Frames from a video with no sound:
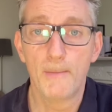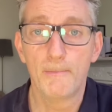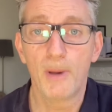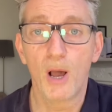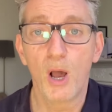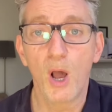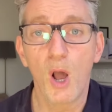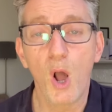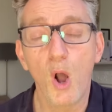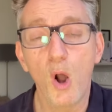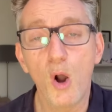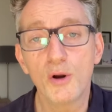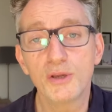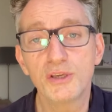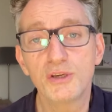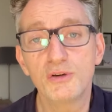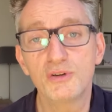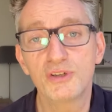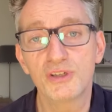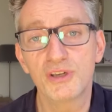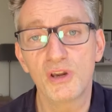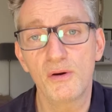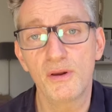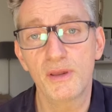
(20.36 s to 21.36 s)
But are you
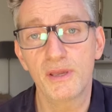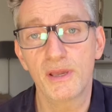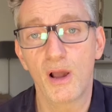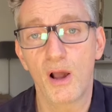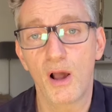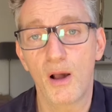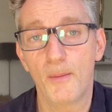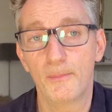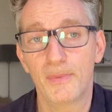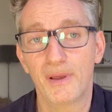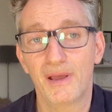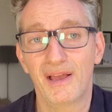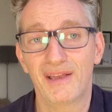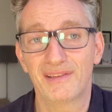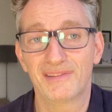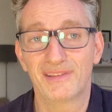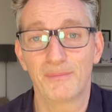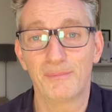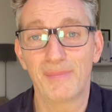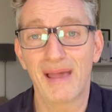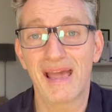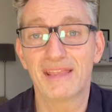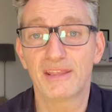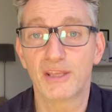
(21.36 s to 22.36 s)
showing up as the
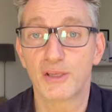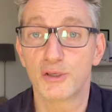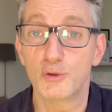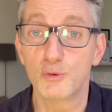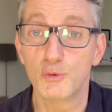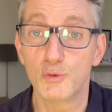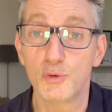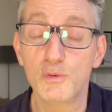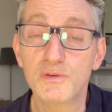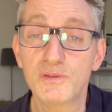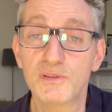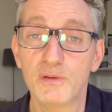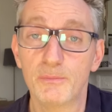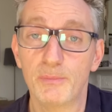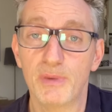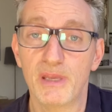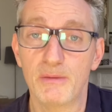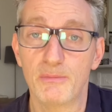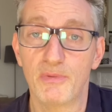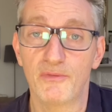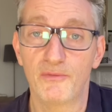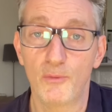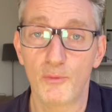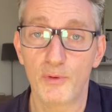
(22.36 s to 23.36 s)
man that you used to be
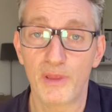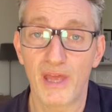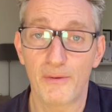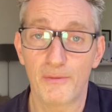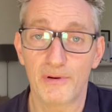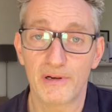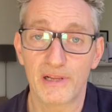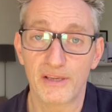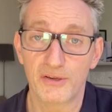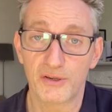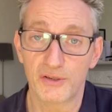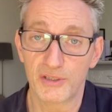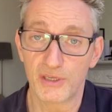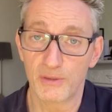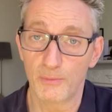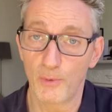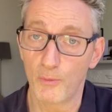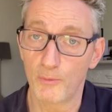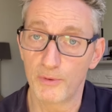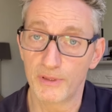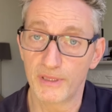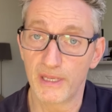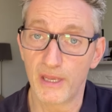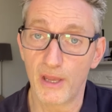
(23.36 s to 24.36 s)
before that relationship
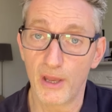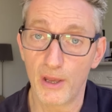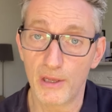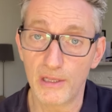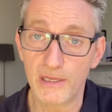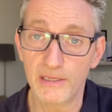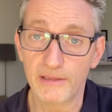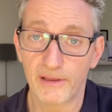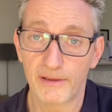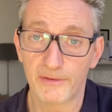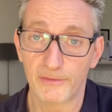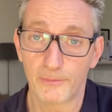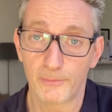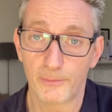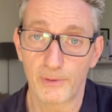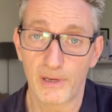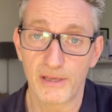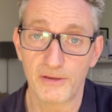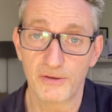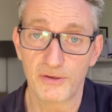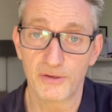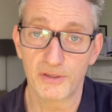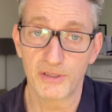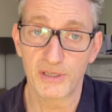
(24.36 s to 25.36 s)
or in the early days of
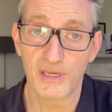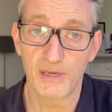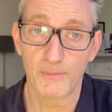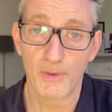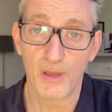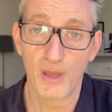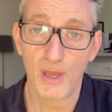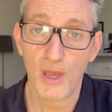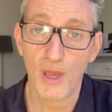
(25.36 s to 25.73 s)
relationship?